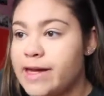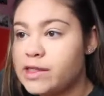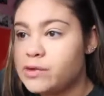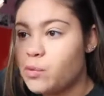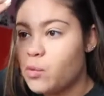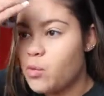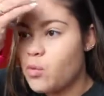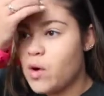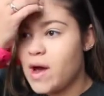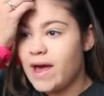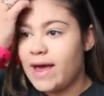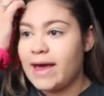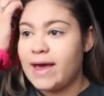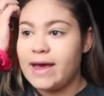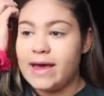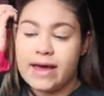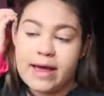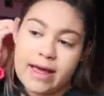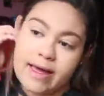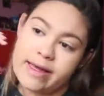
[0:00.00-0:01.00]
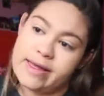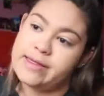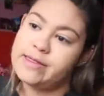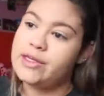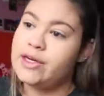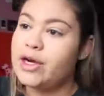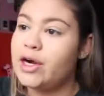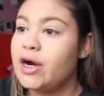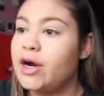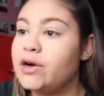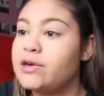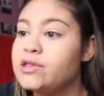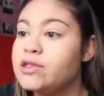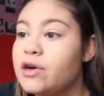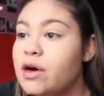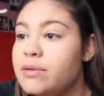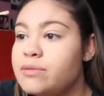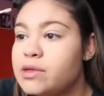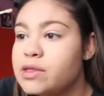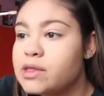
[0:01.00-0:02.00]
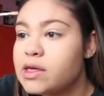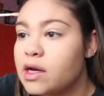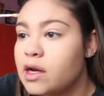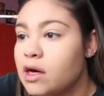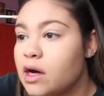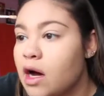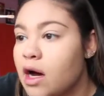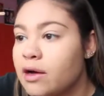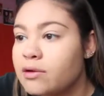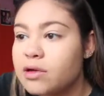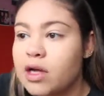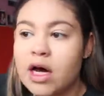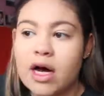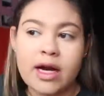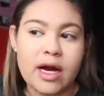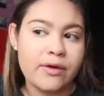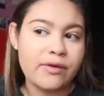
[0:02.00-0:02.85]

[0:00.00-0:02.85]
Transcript: It's way easier, so I'm just gonna outline.